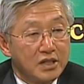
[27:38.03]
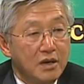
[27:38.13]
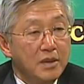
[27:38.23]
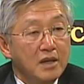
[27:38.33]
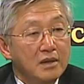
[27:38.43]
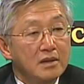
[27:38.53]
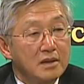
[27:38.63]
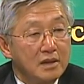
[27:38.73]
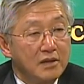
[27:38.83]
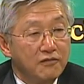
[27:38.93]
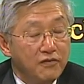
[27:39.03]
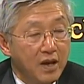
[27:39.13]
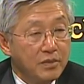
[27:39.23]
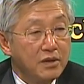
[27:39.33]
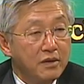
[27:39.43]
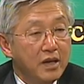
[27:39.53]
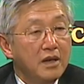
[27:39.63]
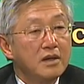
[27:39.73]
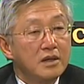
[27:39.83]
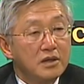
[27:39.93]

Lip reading: coming in February